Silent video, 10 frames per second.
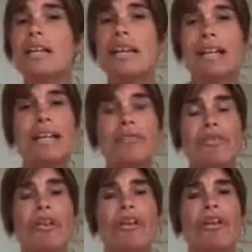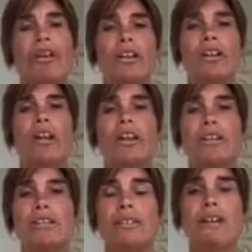11 o'clock at
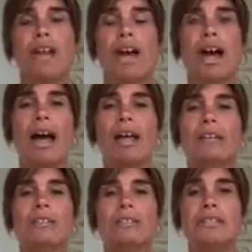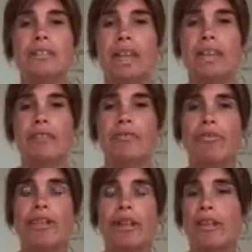night, and they've
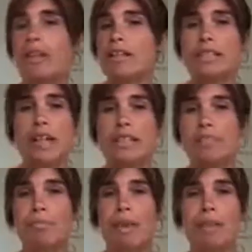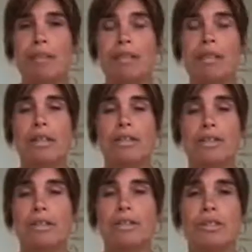kind of like texted me
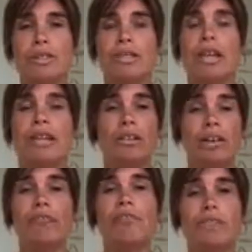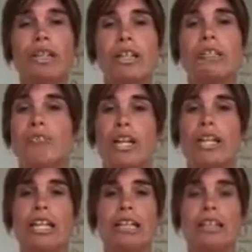to say, look, I'm really
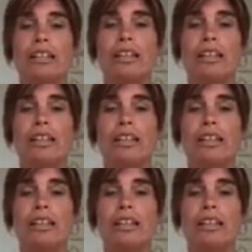feeling,